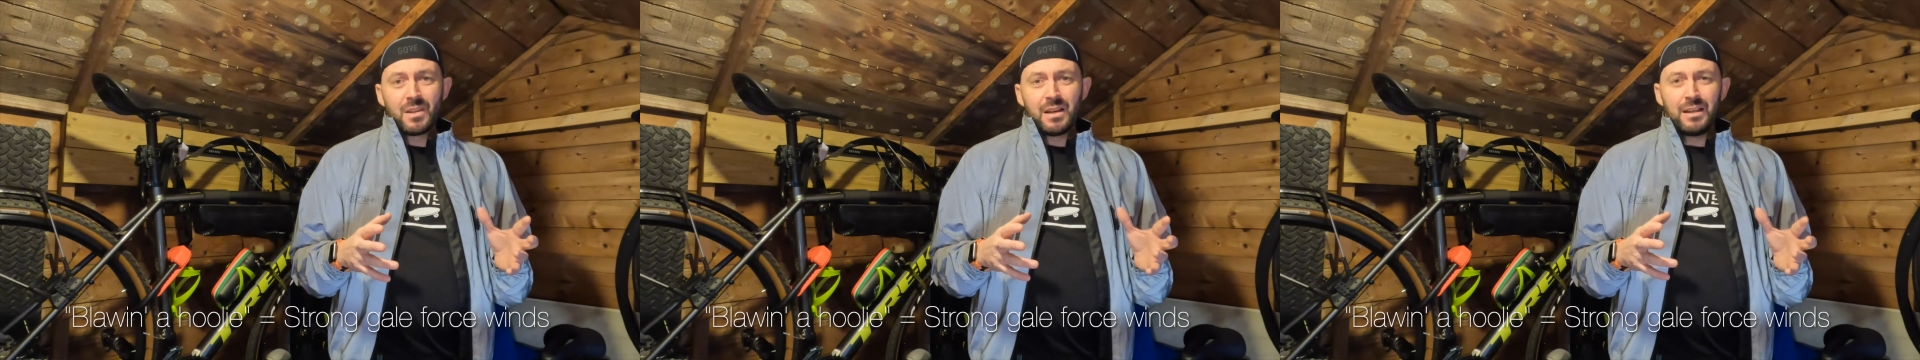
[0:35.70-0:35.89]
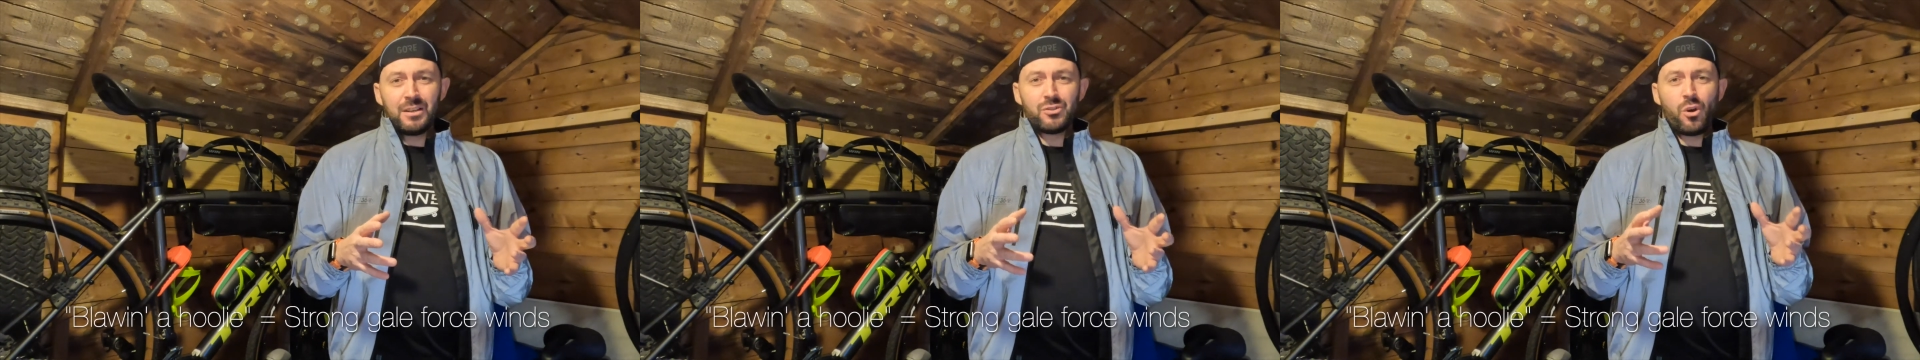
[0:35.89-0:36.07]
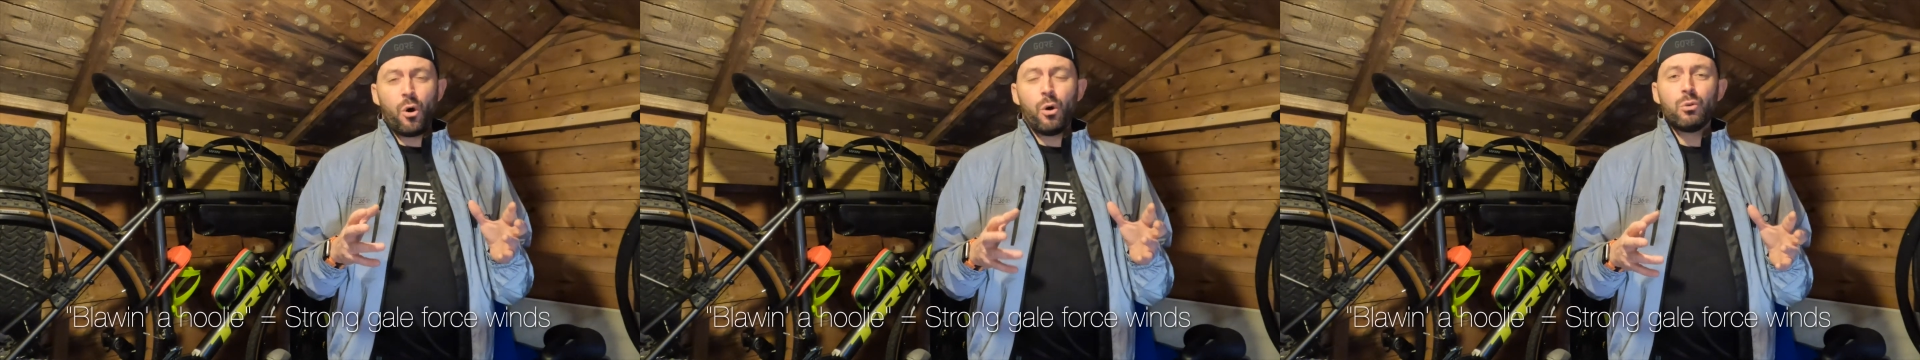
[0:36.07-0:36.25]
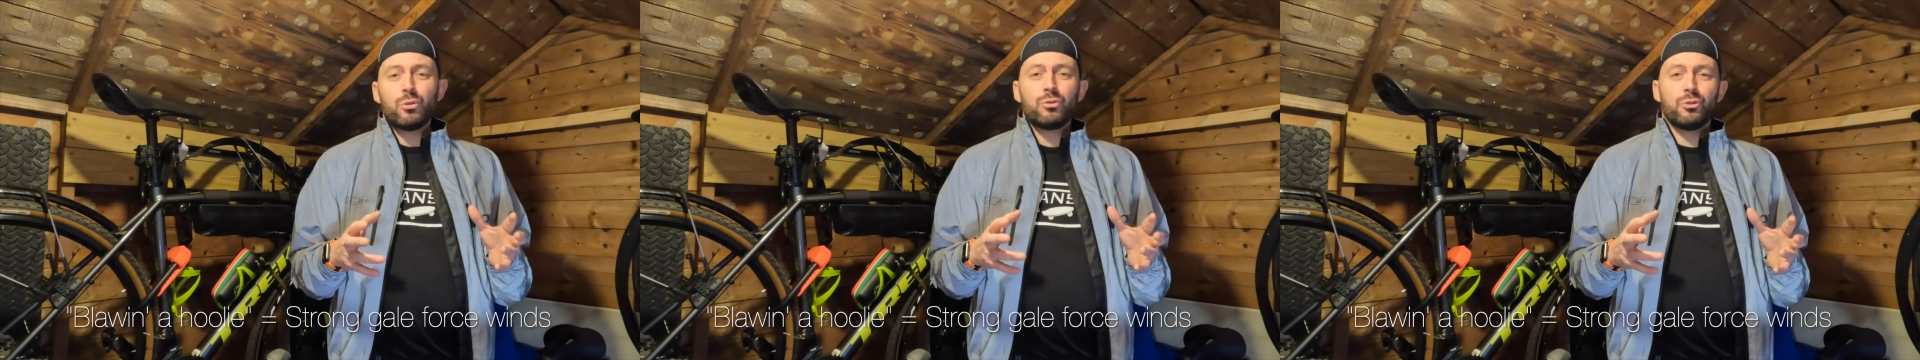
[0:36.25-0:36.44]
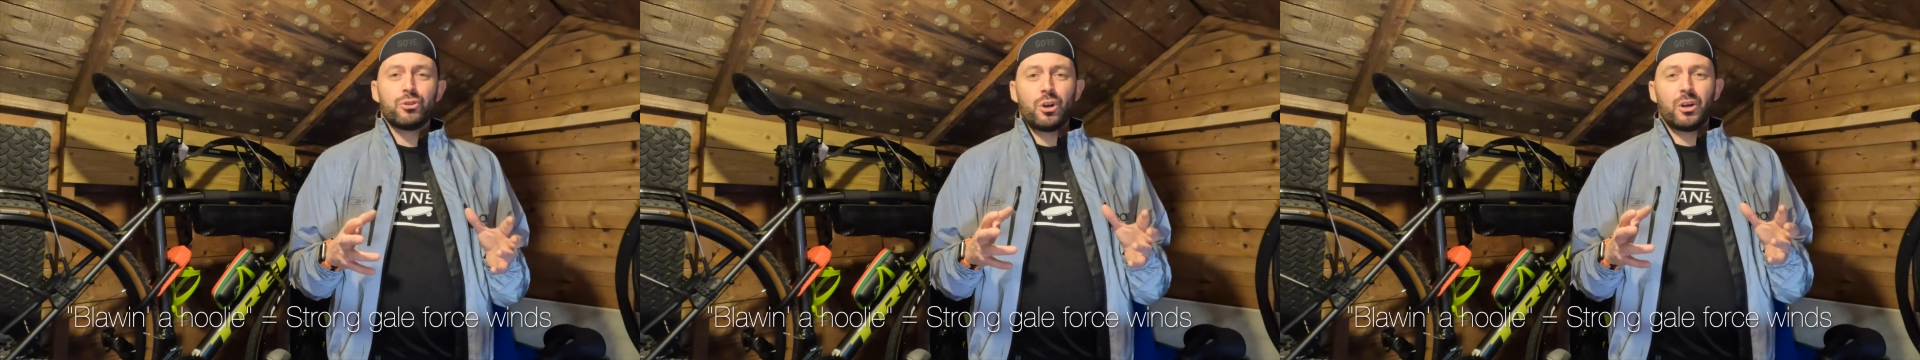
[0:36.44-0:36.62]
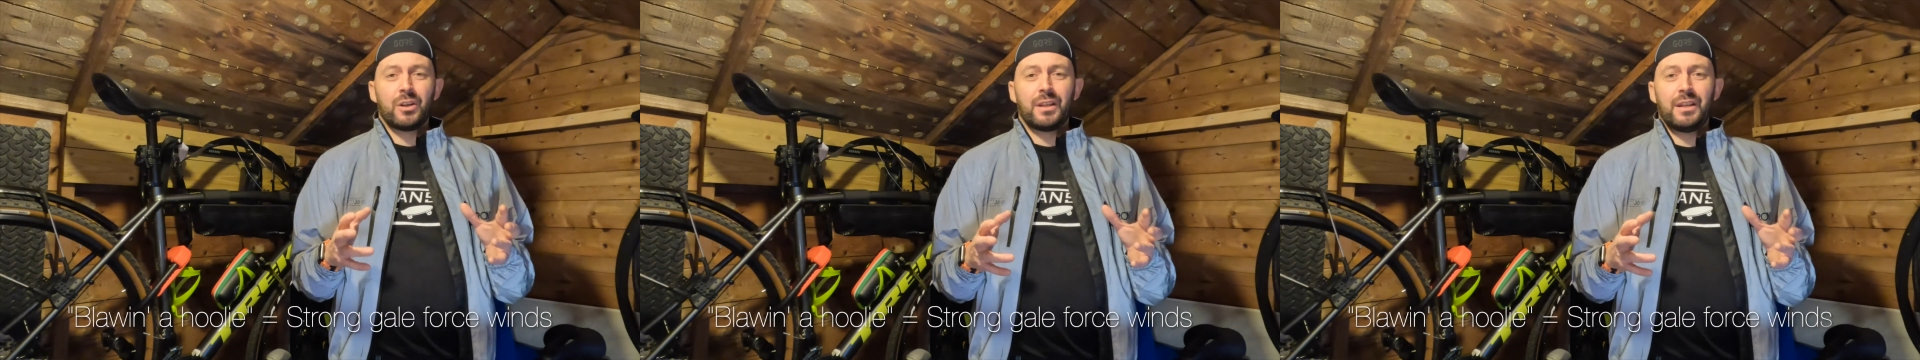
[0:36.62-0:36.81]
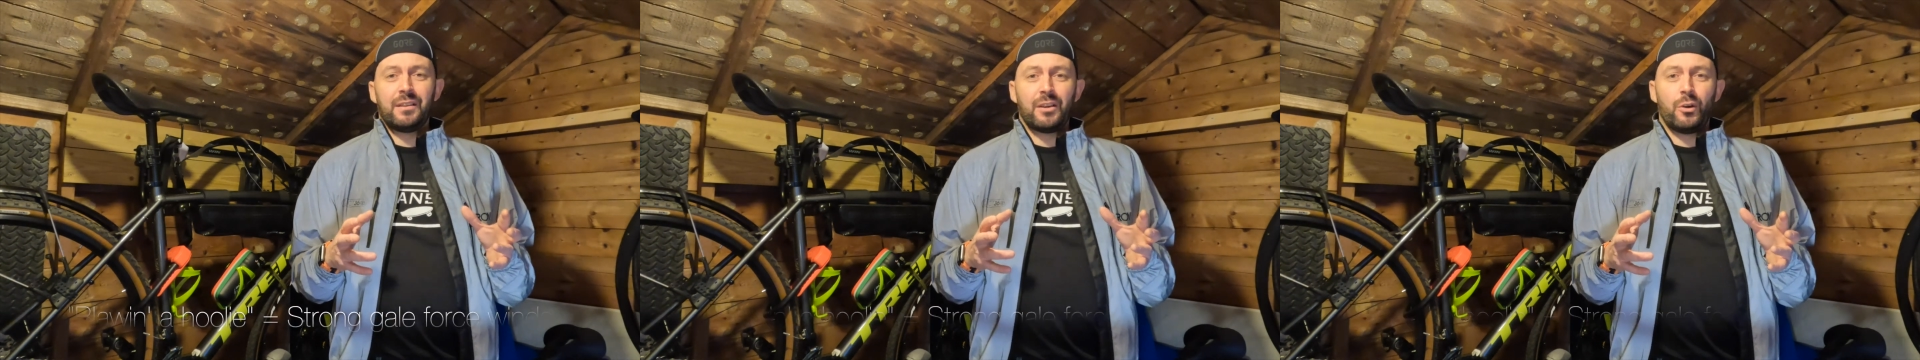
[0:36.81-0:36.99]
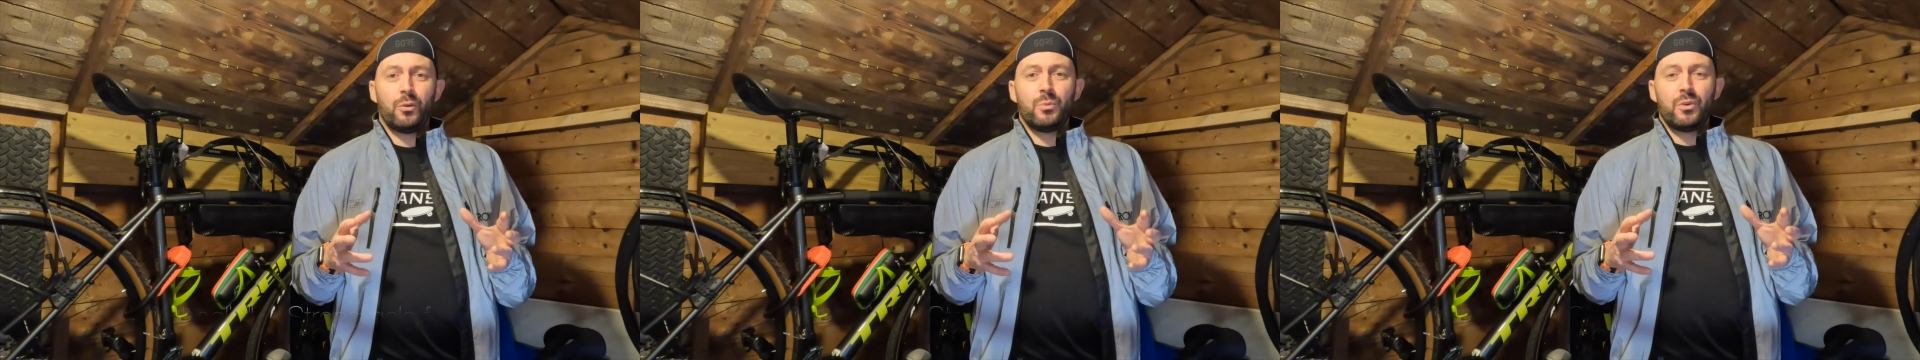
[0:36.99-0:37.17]
and it's also chucking it
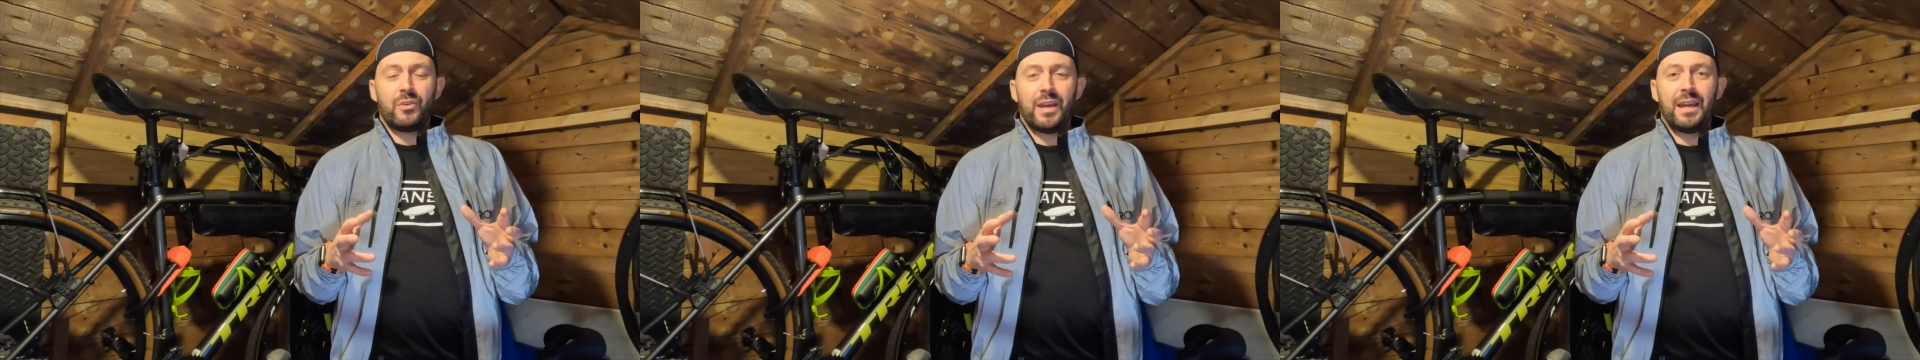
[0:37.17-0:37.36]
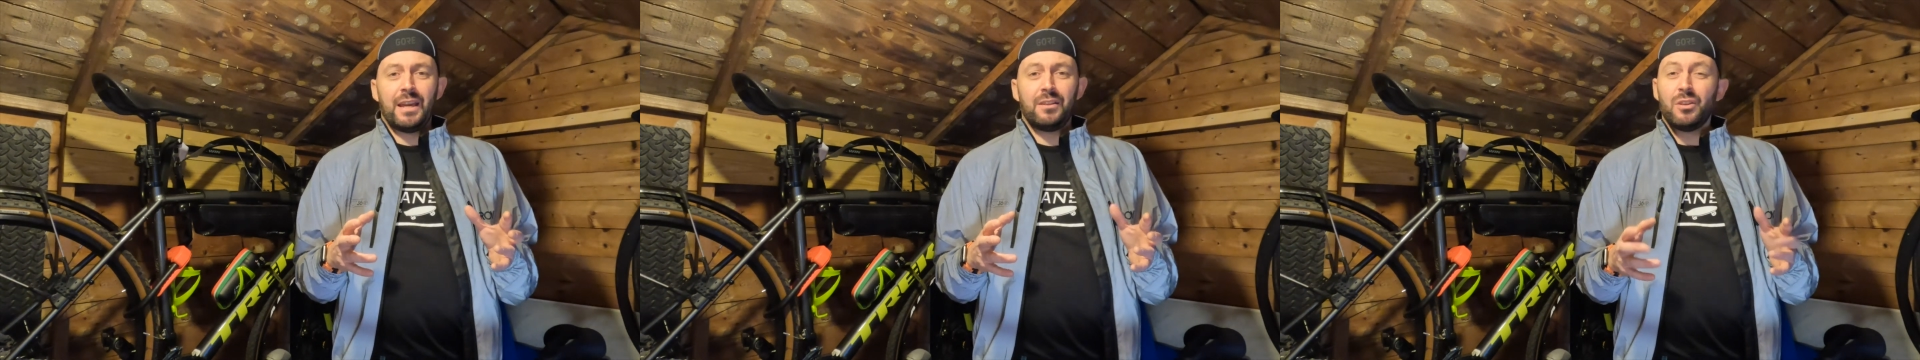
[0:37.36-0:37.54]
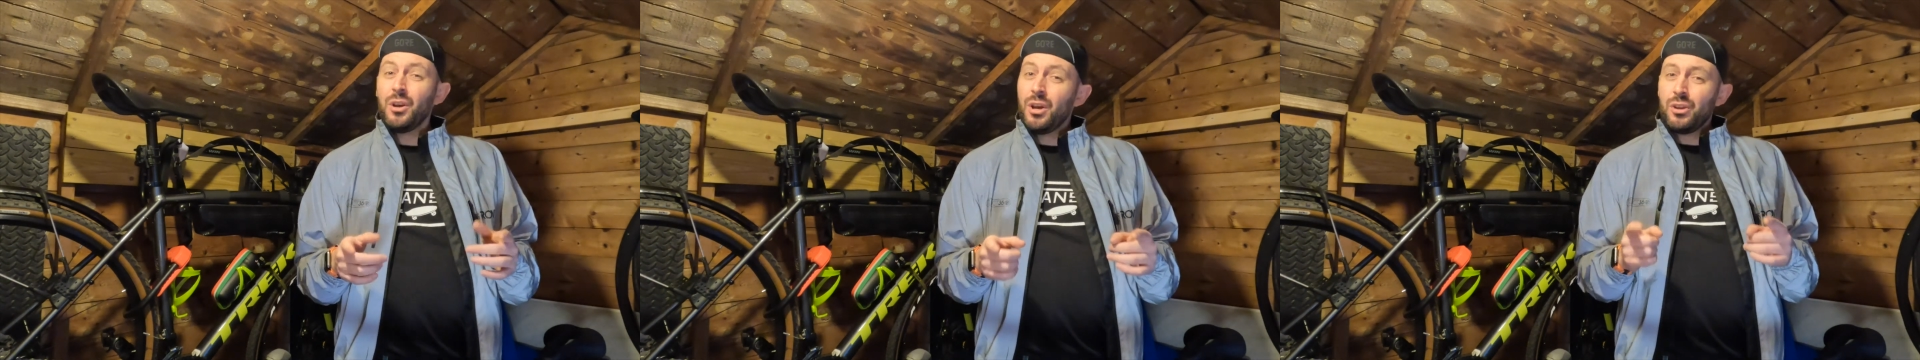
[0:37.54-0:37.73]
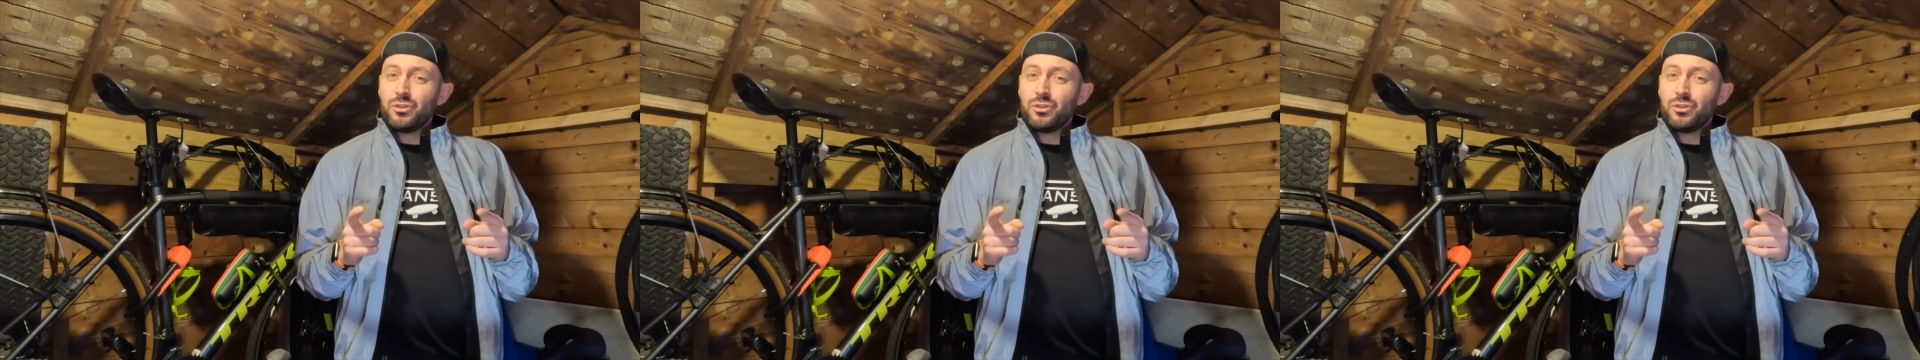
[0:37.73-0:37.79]
down with rain.